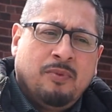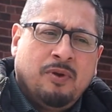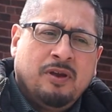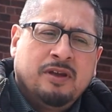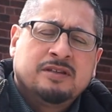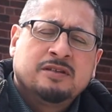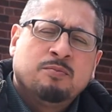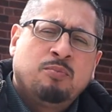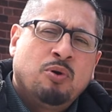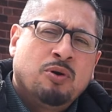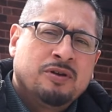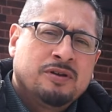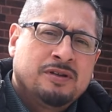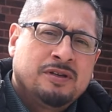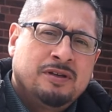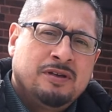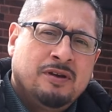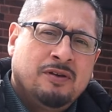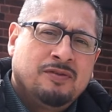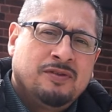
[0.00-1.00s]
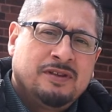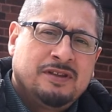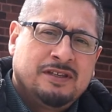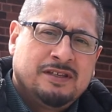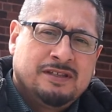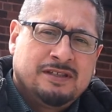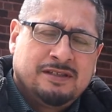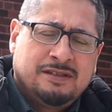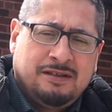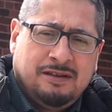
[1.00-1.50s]
It's important to note that
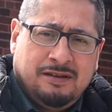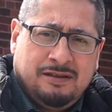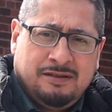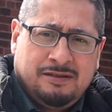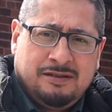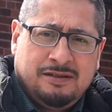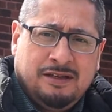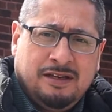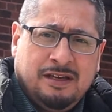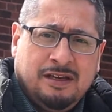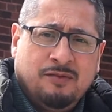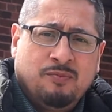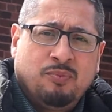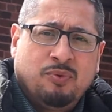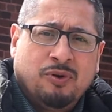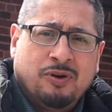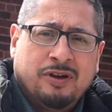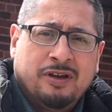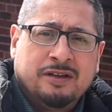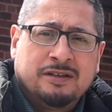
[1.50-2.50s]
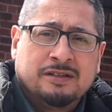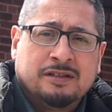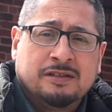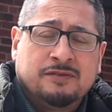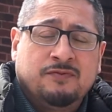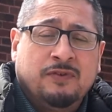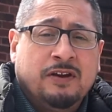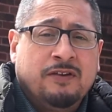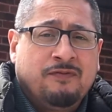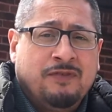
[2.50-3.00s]
this city of Brookings is
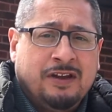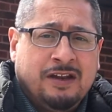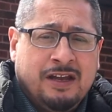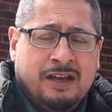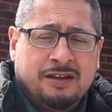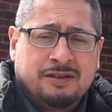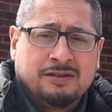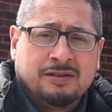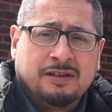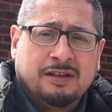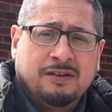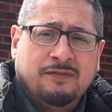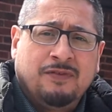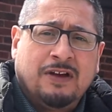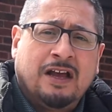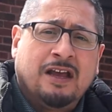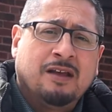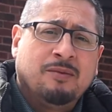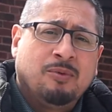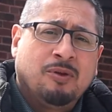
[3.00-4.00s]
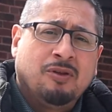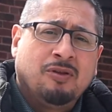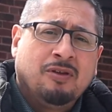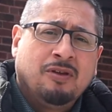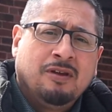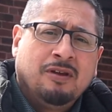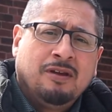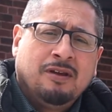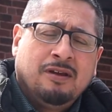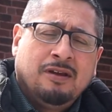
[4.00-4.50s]
very financially
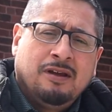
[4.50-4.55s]
viable.